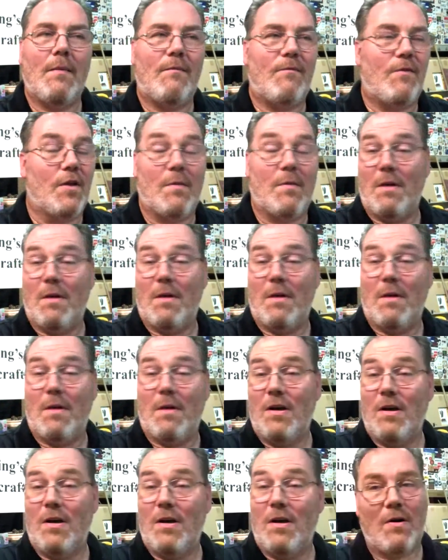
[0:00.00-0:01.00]
For the most
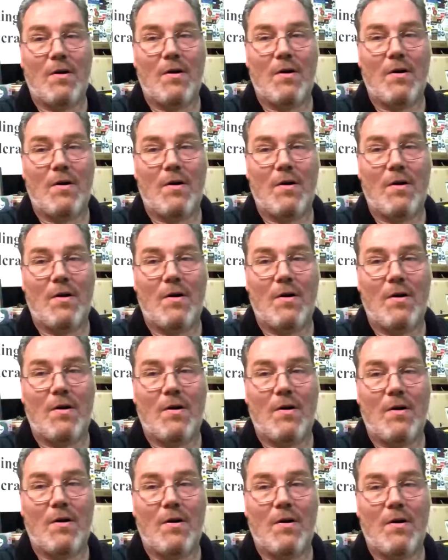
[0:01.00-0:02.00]
part, it don't get under my
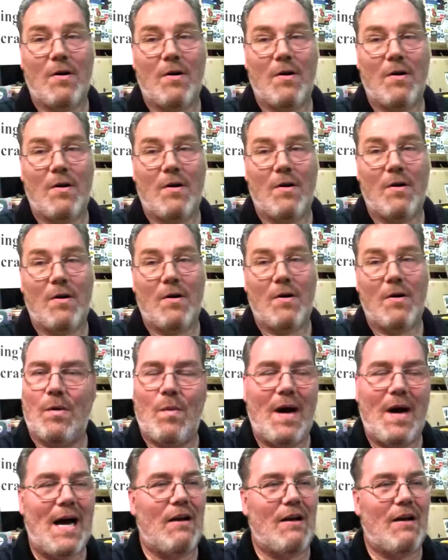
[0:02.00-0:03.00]
skin. Every once in a
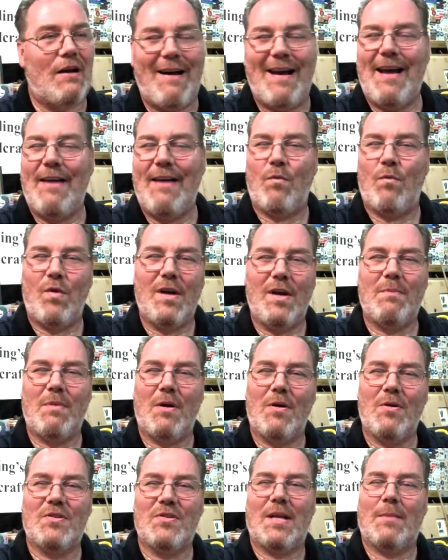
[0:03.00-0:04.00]
while, I'll have one
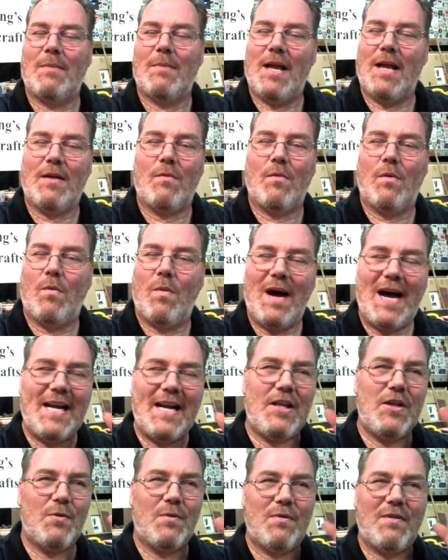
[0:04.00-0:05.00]
person I'm like, well, why do
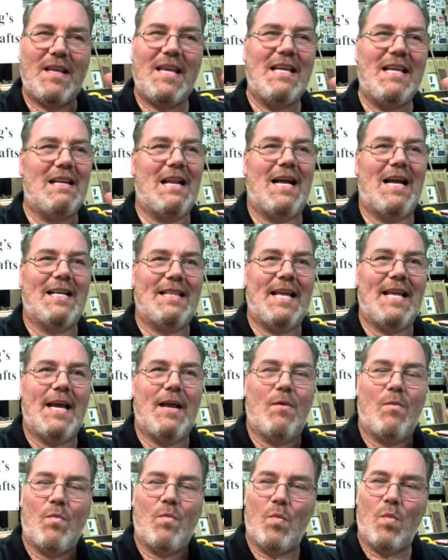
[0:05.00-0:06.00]
you think like that?
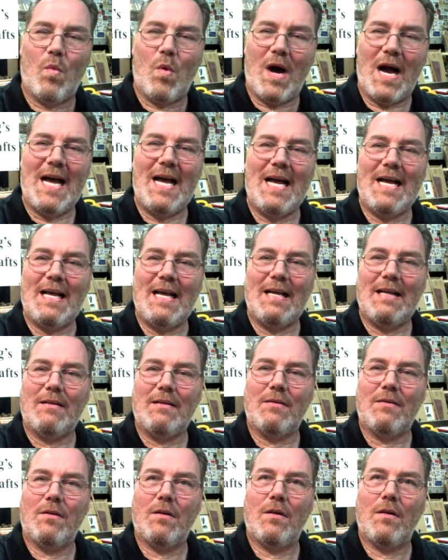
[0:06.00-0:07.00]
I
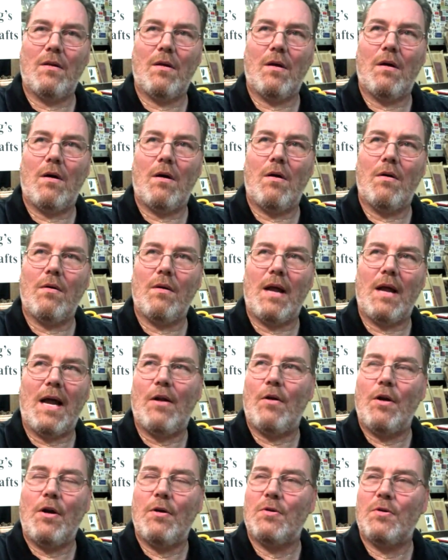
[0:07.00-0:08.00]

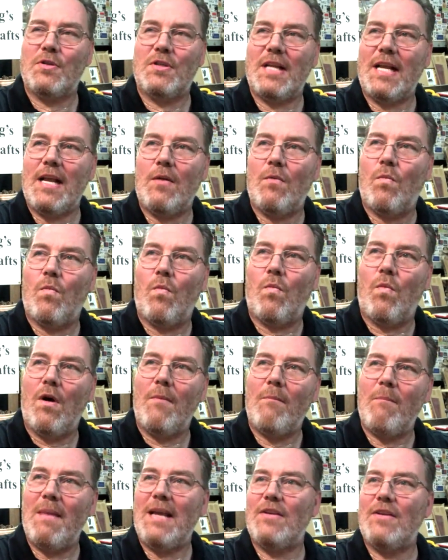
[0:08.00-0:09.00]
don't understand what
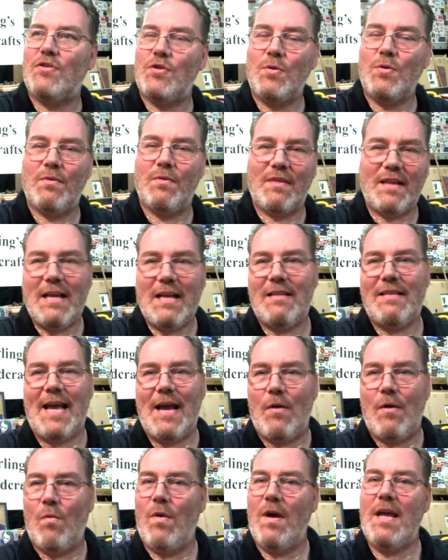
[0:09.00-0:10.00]
makes you think
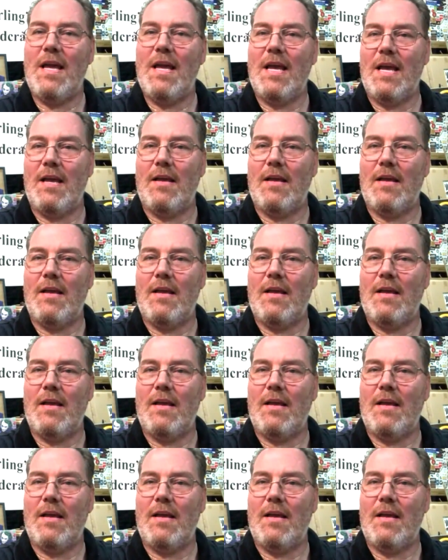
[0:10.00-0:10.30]
that way.